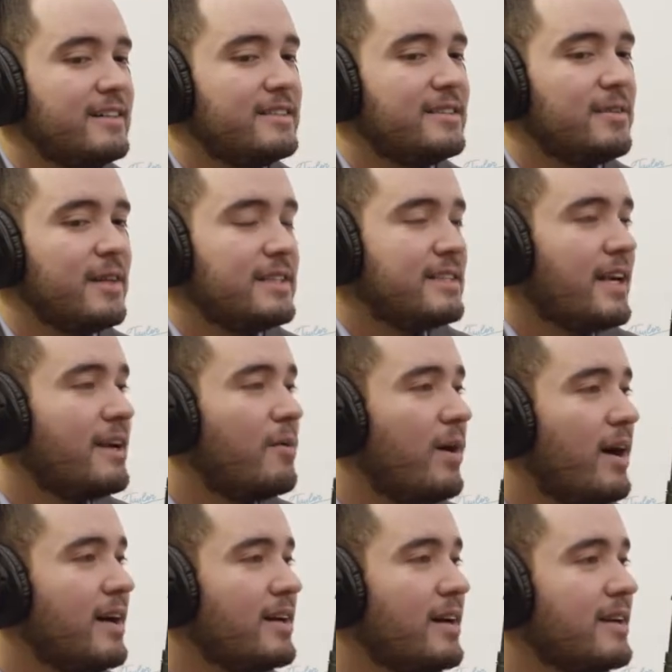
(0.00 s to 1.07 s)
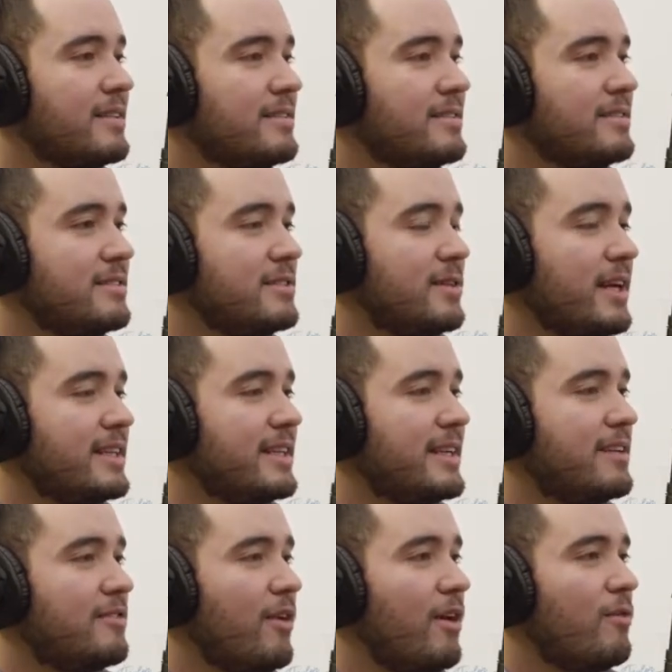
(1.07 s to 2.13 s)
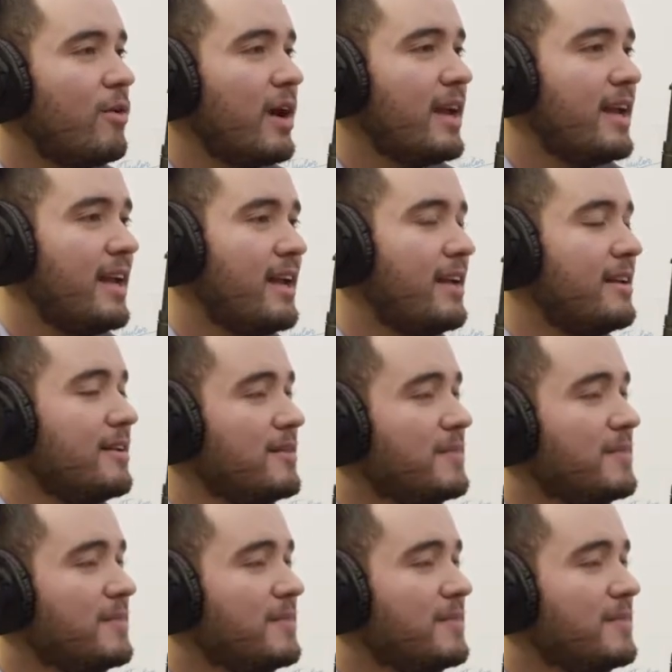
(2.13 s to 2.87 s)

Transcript: So that's kind of why I like to get involved where I can.